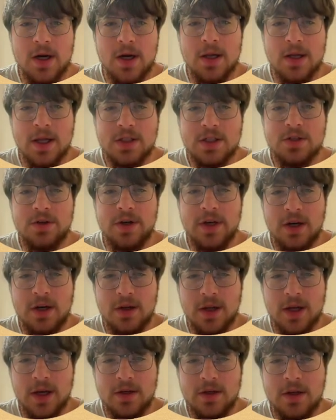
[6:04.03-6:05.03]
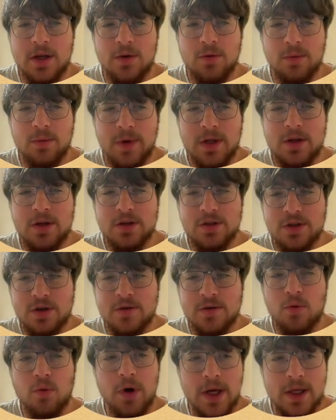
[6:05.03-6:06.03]
lesser intellect and were meant to
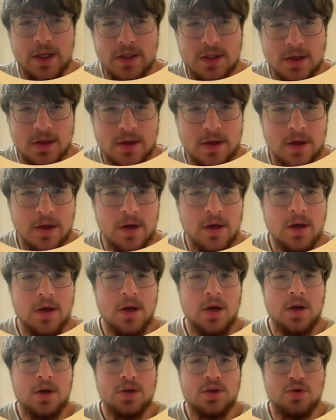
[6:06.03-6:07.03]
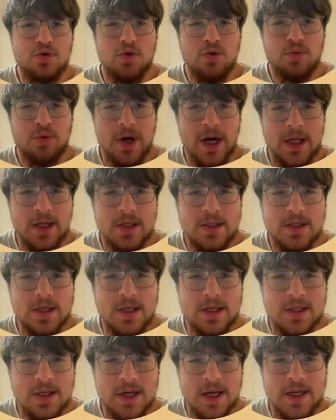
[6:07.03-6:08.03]
serve whites. School practice
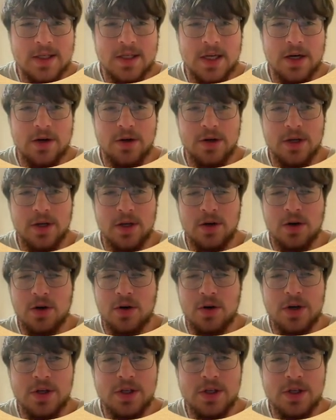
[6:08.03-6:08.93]
in today's era can hurt a